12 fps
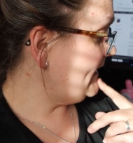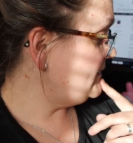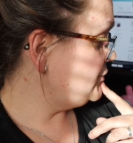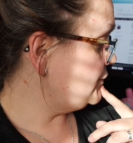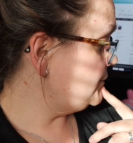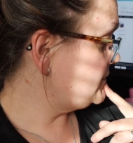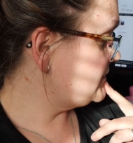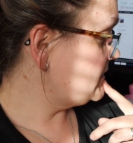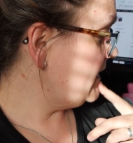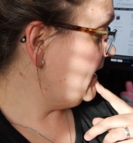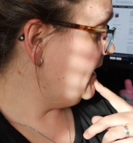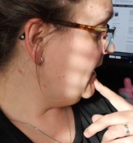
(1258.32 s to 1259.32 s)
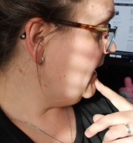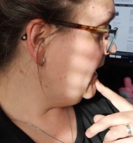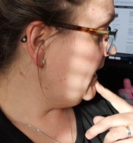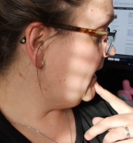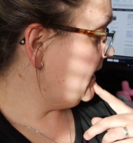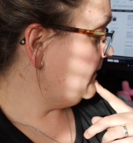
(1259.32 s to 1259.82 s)
brain juice,
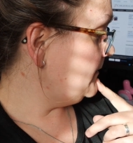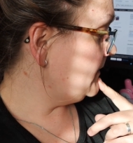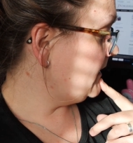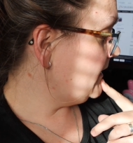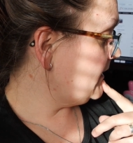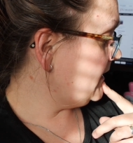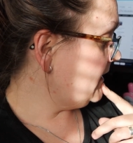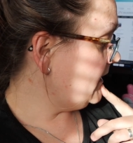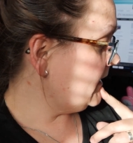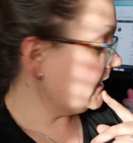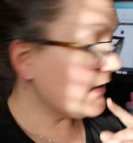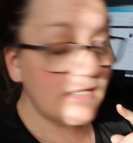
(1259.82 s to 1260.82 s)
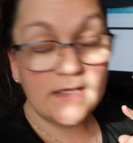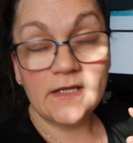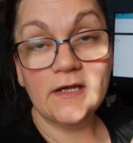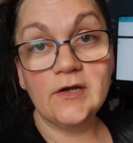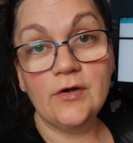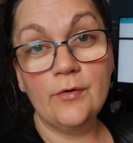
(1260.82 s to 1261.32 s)
I'm gonna
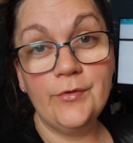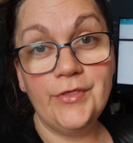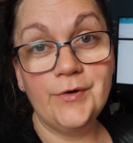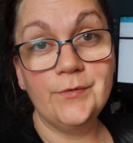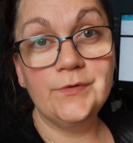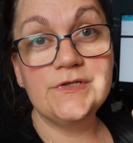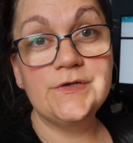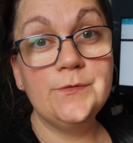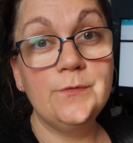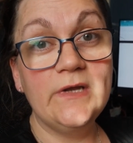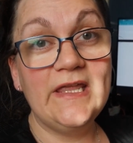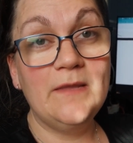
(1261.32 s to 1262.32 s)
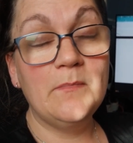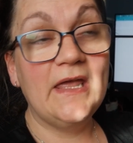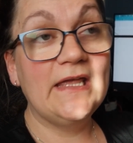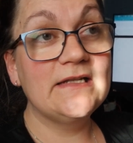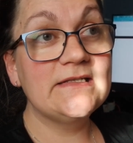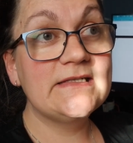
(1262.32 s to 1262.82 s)
go through two
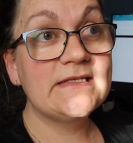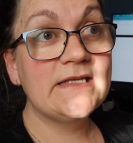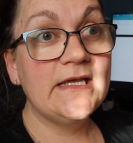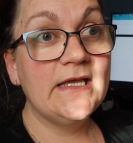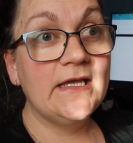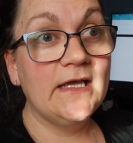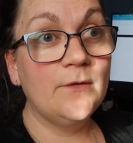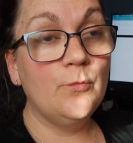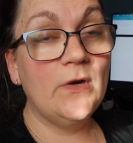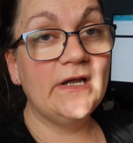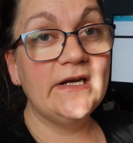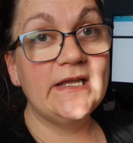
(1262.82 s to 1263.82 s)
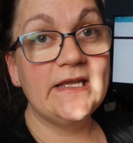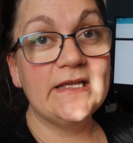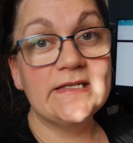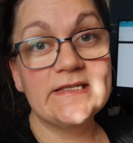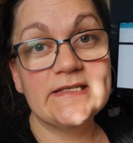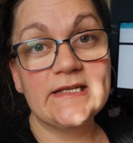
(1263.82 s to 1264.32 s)
emails. One
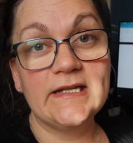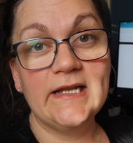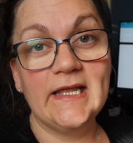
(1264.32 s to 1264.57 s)
is